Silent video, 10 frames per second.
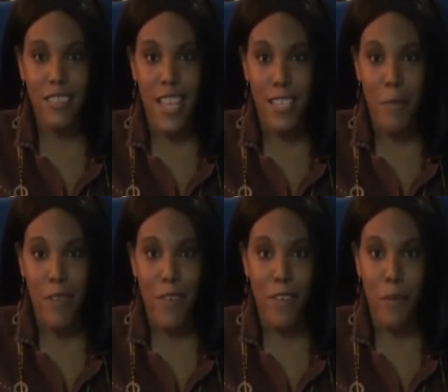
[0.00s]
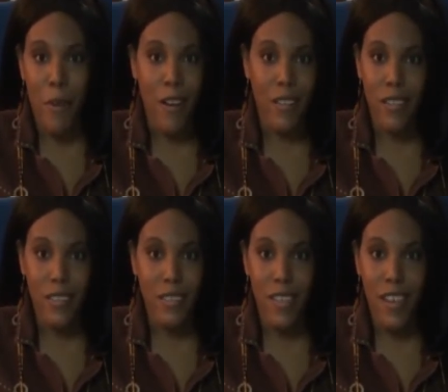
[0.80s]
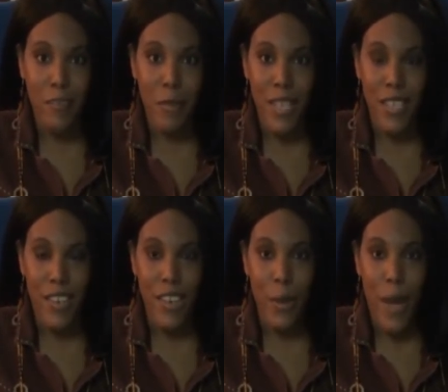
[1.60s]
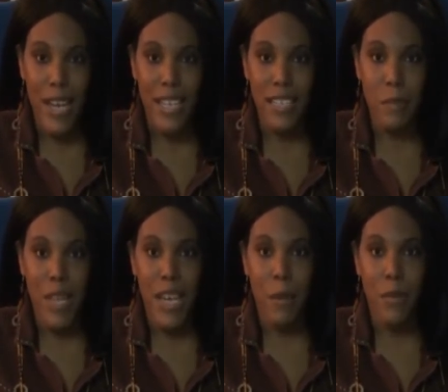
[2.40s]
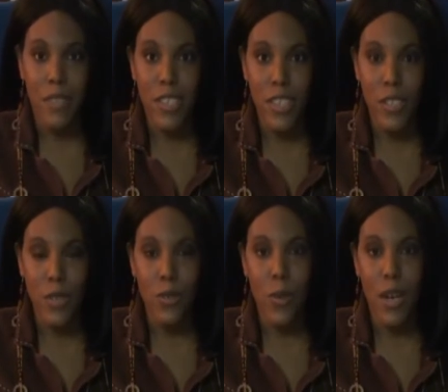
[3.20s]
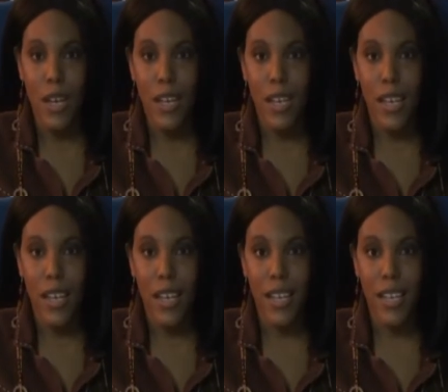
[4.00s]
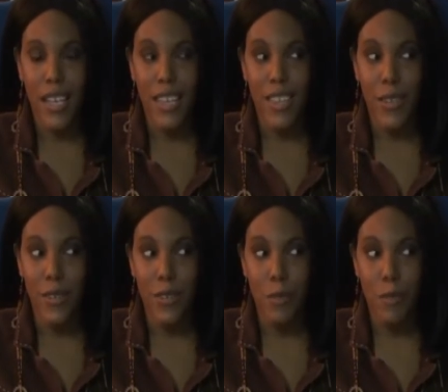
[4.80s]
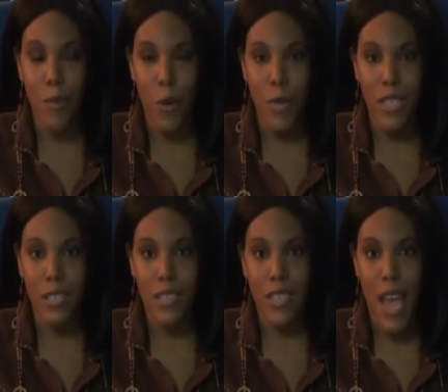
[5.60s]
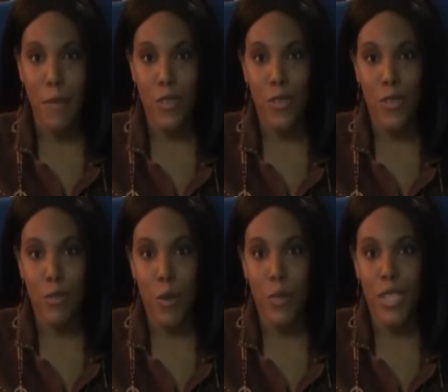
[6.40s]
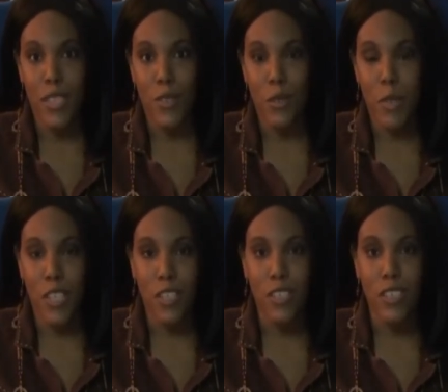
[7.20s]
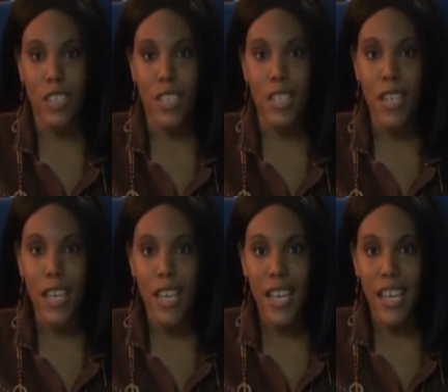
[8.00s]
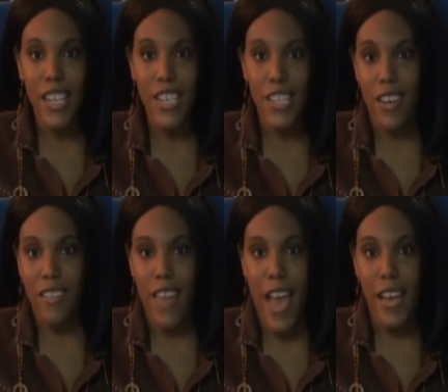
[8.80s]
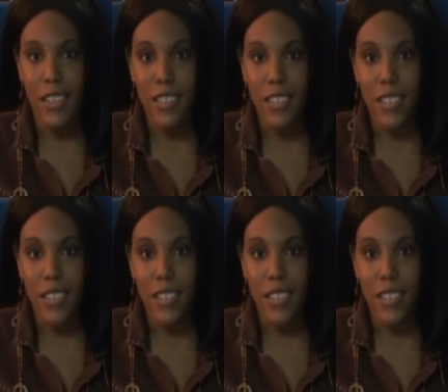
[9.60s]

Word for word: that's my favorite part of being there at a wedding is being able to get those moments, capture those moments in those pictures and share that.